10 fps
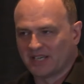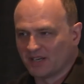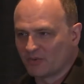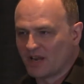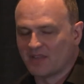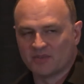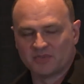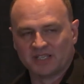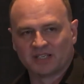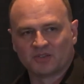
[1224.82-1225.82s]
data around the
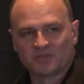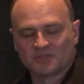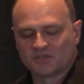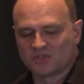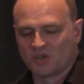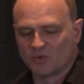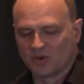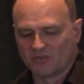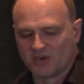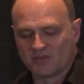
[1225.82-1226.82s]
vehicles, and so
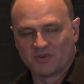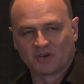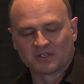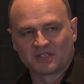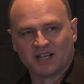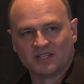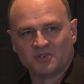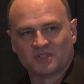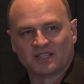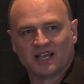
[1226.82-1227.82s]
we're very focused on
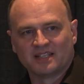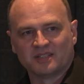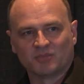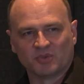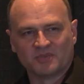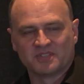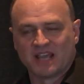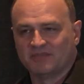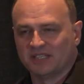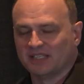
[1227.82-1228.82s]
using that to improve
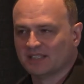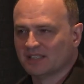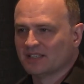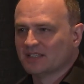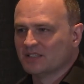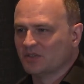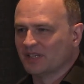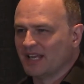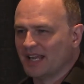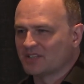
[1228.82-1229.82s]
safety. You can
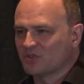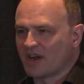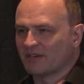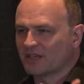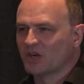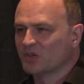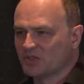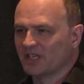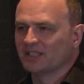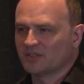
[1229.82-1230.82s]
enhance driver
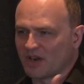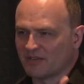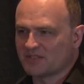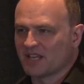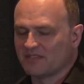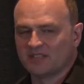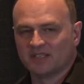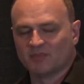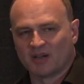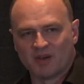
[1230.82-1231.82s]
coaching, driver
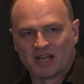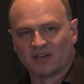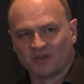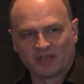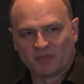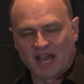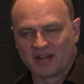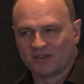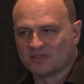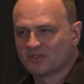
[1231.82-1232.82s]
safety by monitoring
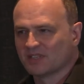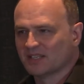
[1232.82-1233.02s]
patterns.